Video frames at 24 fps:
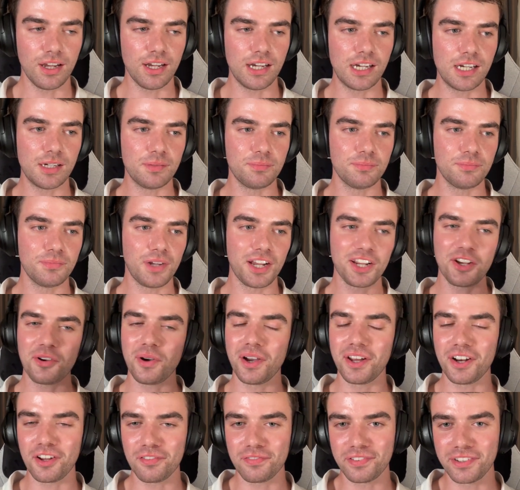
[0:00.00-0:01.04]
I
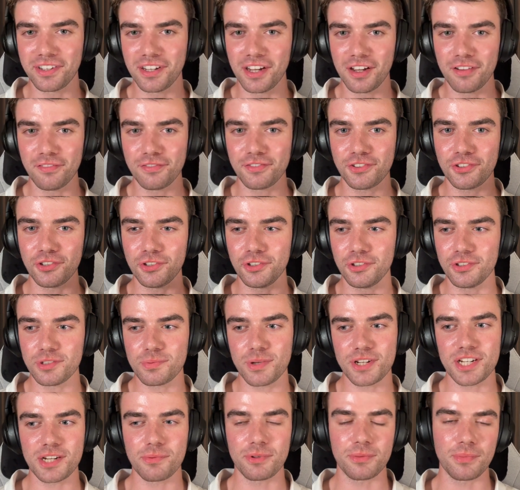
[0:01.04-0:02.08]
quite often love to,
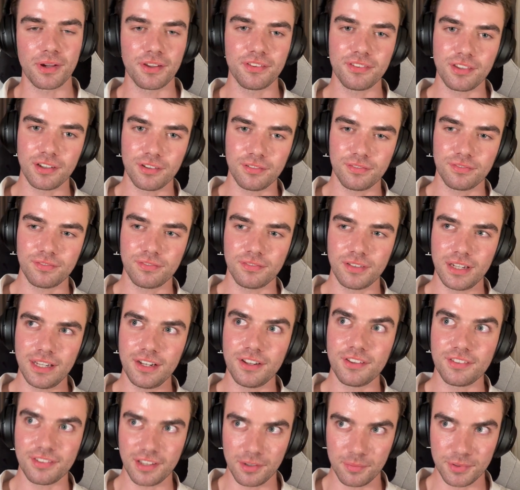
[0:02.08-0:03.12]
especially with myself,
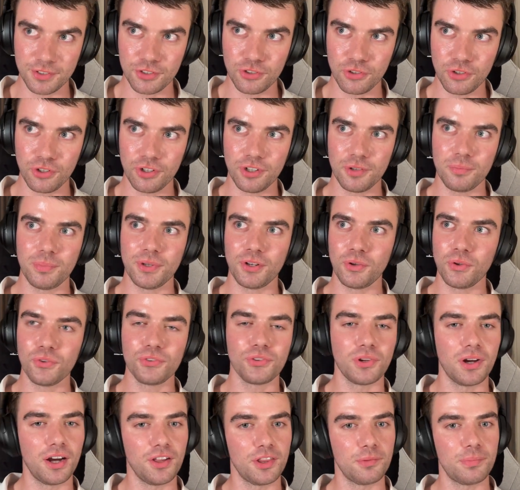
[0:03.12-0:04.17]
inner saboteur, but
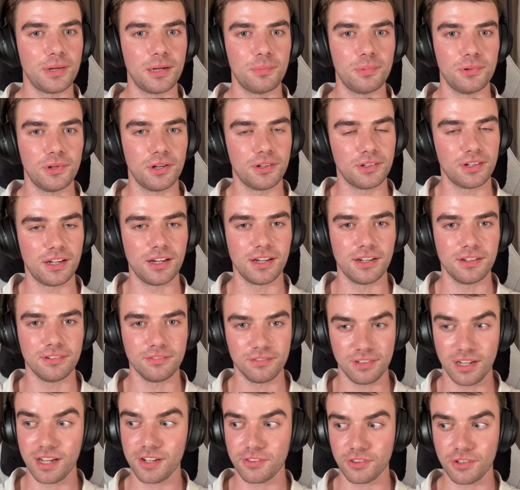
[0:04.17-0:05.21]
also other people
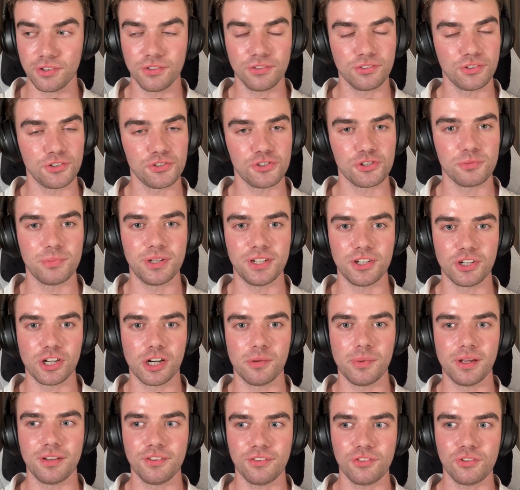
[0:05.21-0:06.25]
online, like those social media
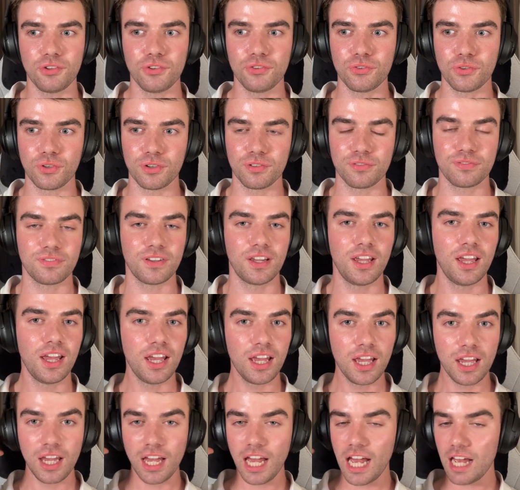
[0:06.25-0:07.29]
comments, to sort of
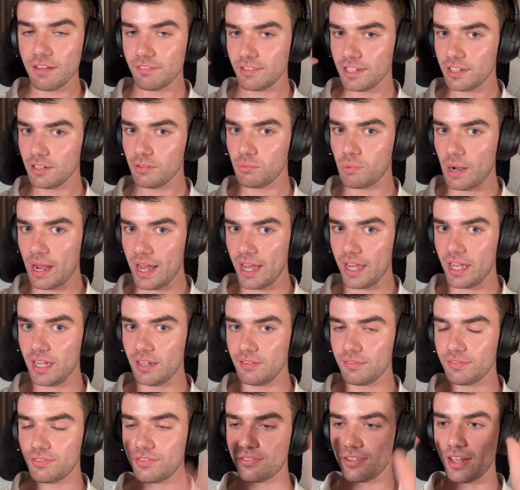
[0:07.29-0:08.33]
have a little
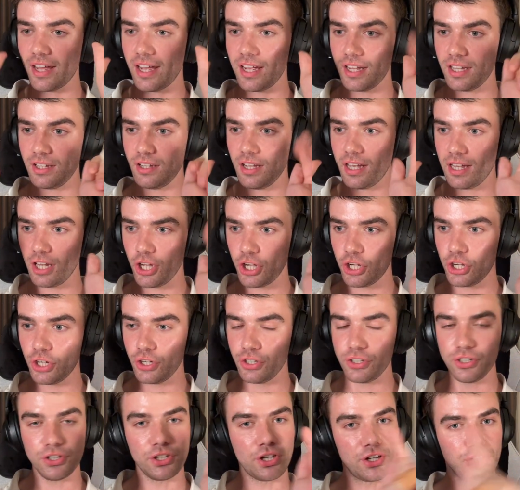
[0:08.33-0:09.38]
wave, say,
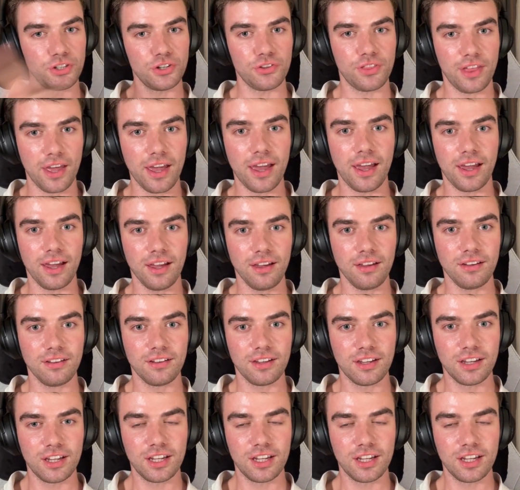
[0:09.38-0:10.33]
hello, you're there,